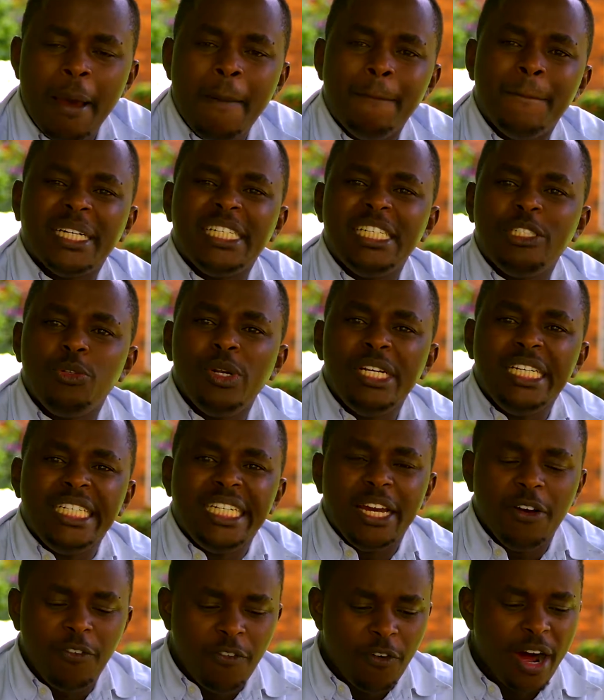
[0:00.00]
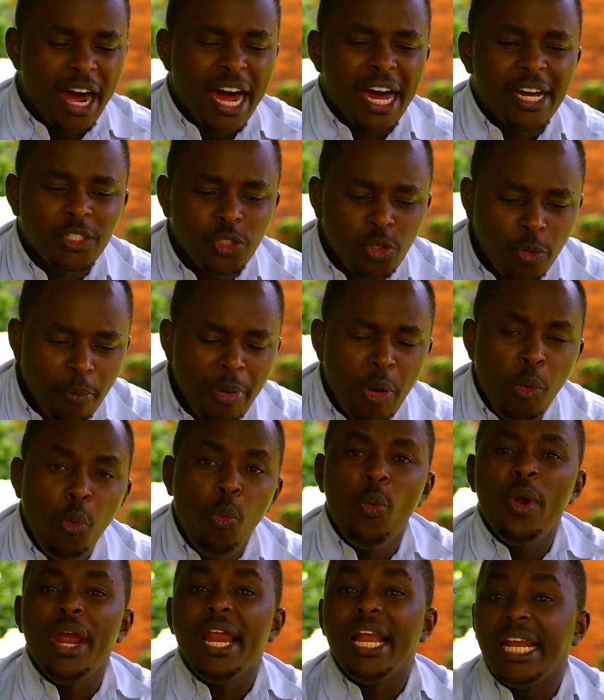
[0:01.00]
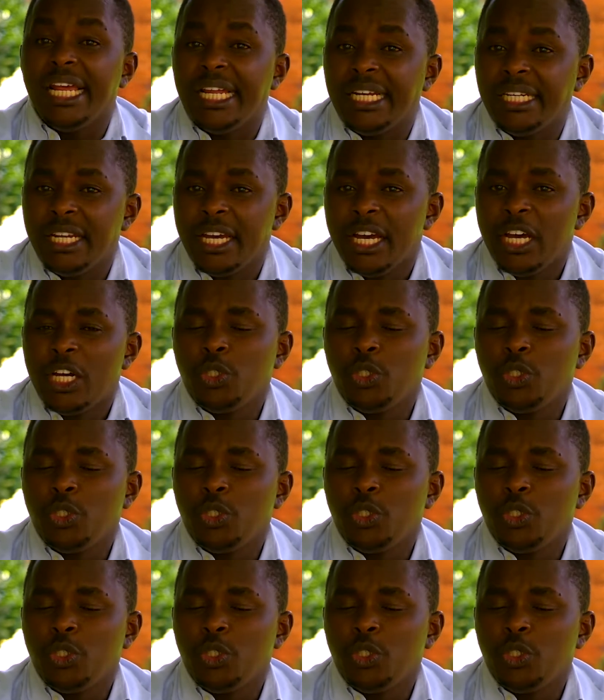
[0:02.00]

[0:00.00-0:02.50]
But it will take for us to be willing